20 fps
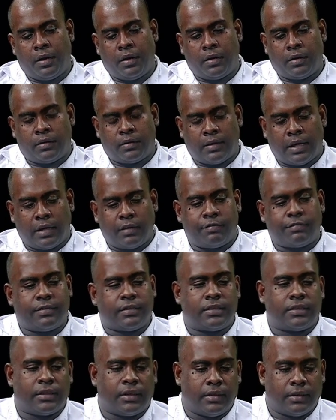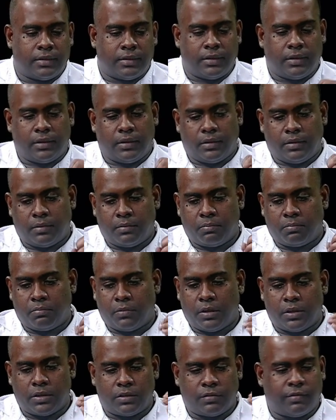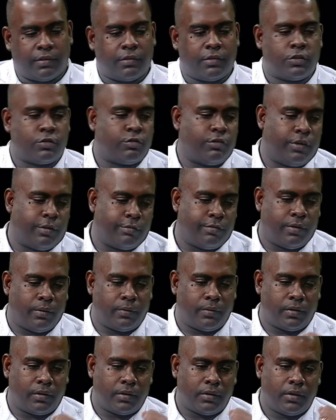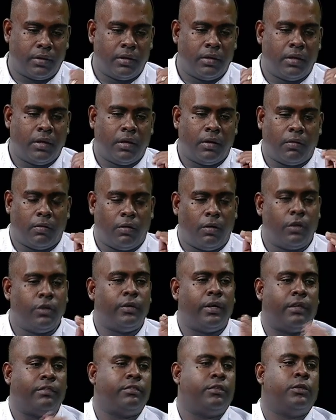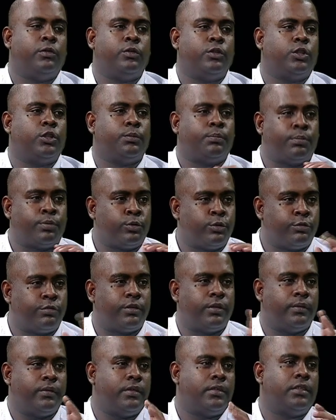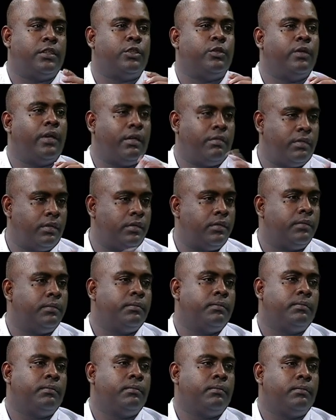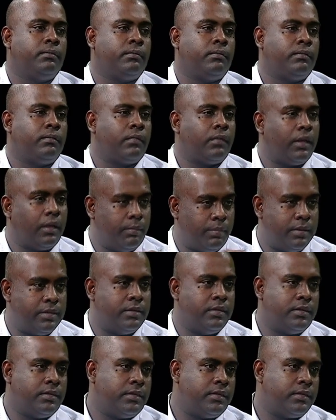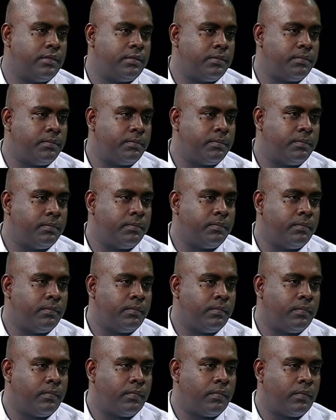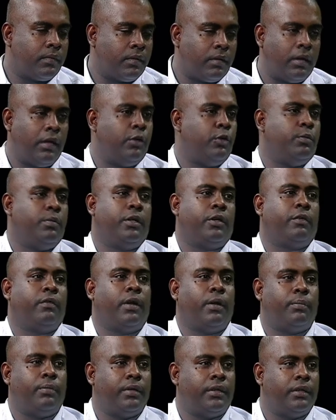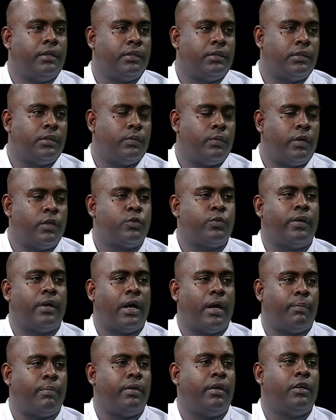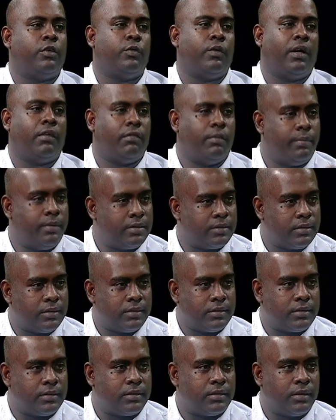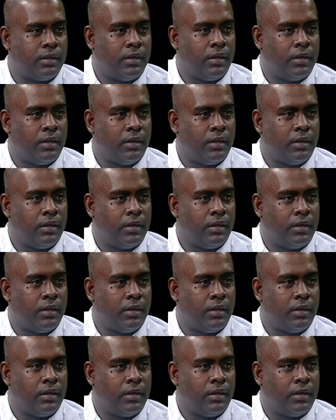That facility is very straightforward. All you have to do is to prove to us that you have a business, and you make your application. Once we are happy that you have a business,